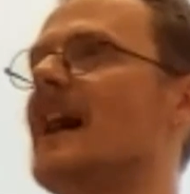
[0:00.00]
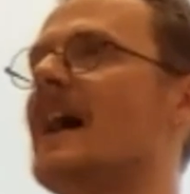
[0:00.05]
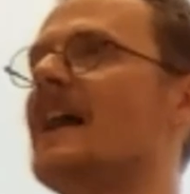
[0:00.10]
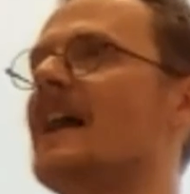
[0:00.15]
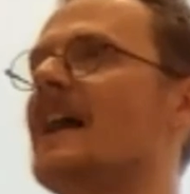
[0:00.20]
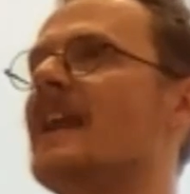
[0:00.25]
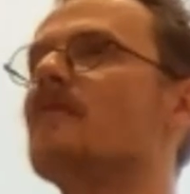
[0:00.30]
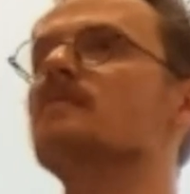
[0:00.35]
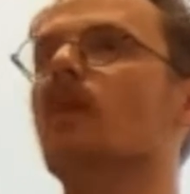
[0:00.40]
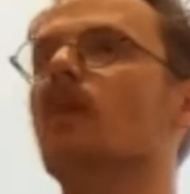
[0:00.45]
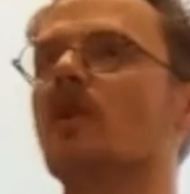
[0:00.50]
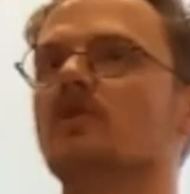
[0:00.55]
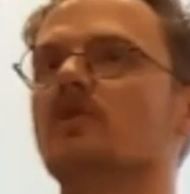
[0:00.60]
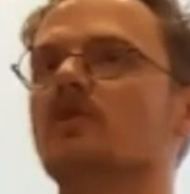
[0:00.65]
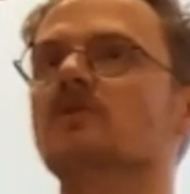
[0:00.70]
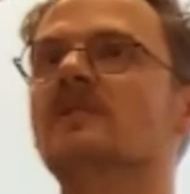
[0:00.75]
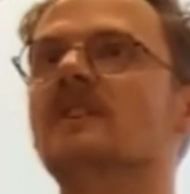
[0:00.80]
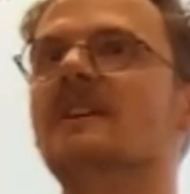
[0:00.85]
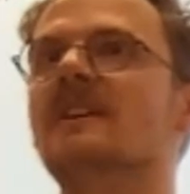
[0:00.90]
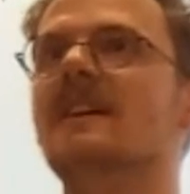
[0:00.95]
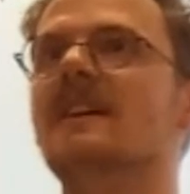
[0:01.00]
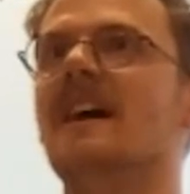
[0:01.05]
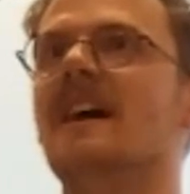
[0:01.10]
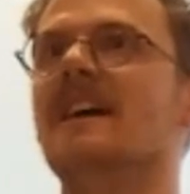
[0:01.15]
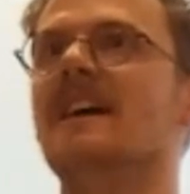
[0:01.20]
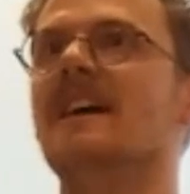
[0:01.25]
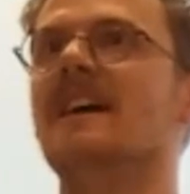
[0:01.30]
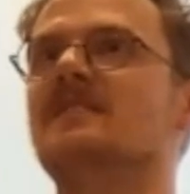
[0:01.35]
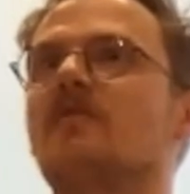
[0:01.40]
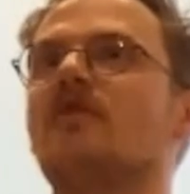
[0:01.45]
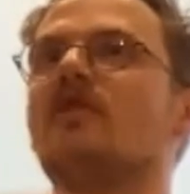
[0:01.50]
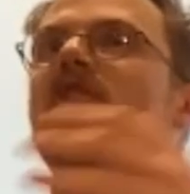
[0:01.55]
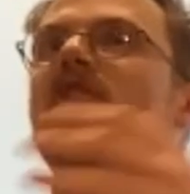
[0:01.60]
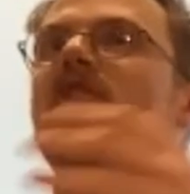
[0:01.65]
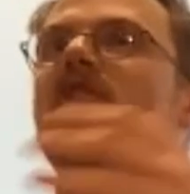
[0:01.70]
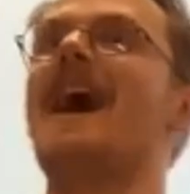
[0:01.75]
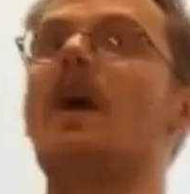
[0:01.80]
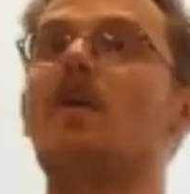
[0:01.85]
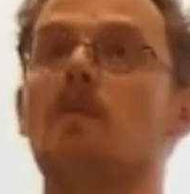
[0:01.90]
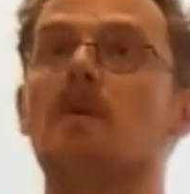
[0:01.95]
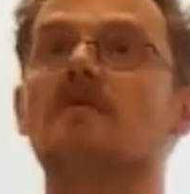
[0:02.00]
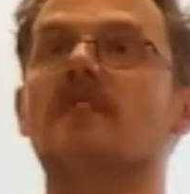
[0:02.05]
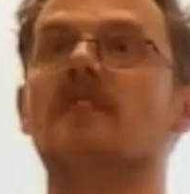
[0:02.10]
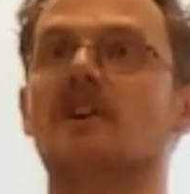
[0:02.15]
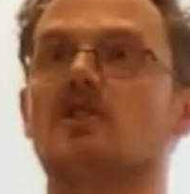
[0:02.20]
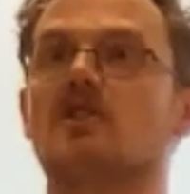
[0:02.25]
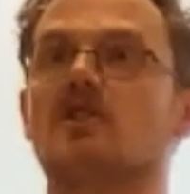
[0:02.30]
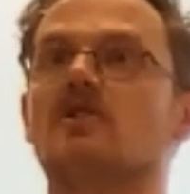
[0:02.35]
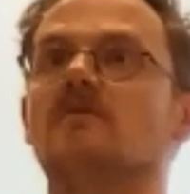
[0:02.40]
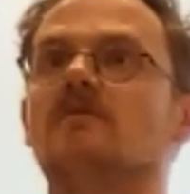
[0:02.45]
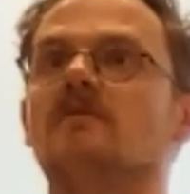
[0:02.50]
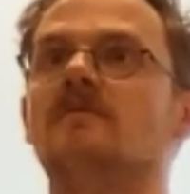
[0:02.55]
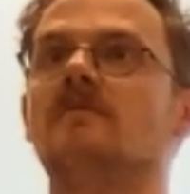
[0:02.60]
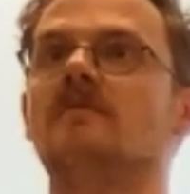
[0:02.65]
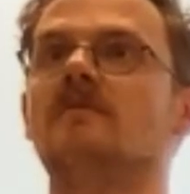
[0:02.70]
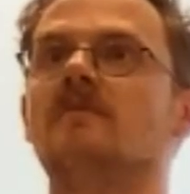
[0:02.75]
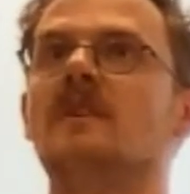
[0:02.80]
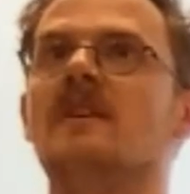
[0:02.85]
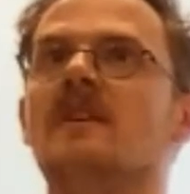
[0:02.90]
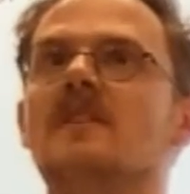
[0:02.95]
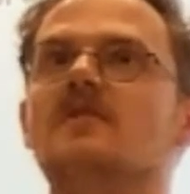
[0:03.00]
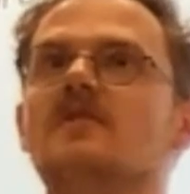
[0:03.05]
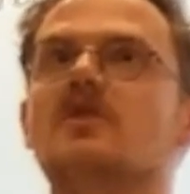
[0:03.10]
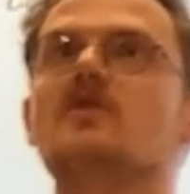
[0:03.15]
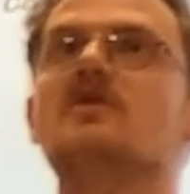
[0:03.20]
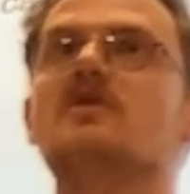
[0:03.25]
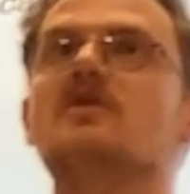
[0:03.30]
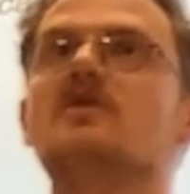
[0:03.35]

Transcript: and every model as a different output function. So you